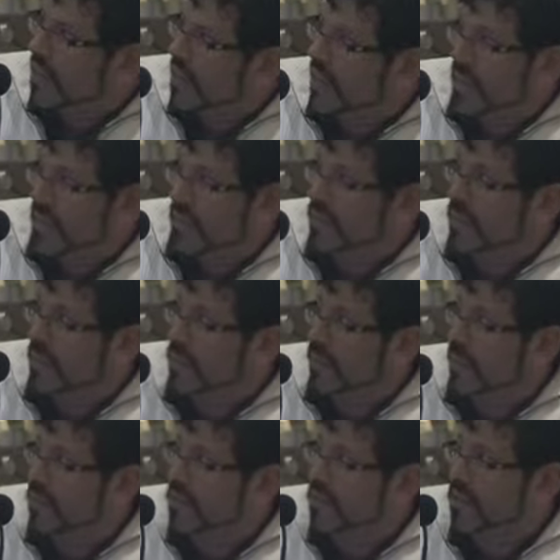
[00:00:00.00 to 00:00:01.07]
And same
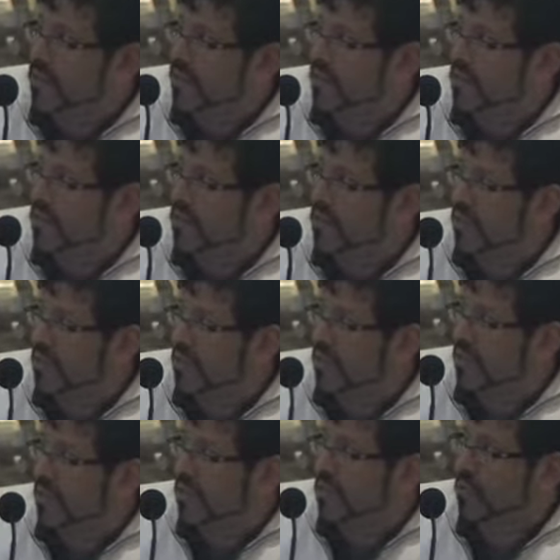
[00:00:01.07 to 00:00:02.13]
thing as far as a
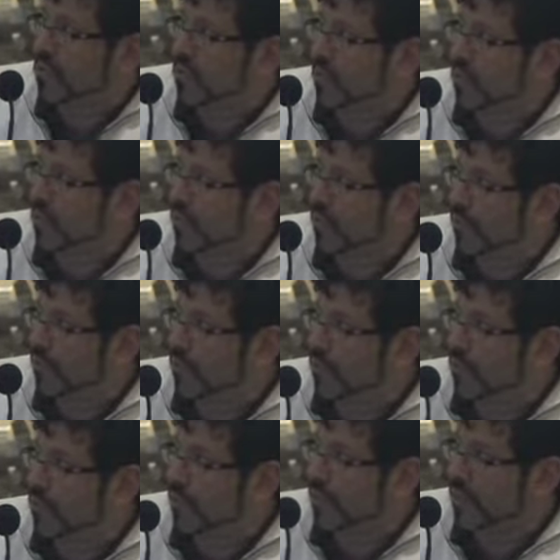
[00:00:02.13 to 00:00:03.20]
significant shorter interval for
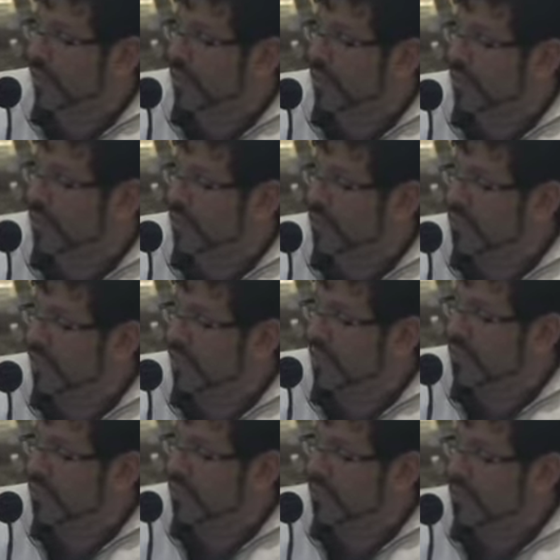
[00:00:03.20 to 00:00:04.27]
recovery of
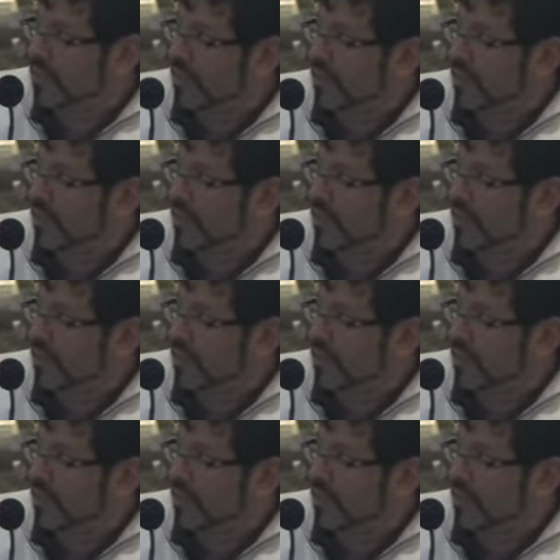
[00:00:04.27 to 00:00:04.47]
continence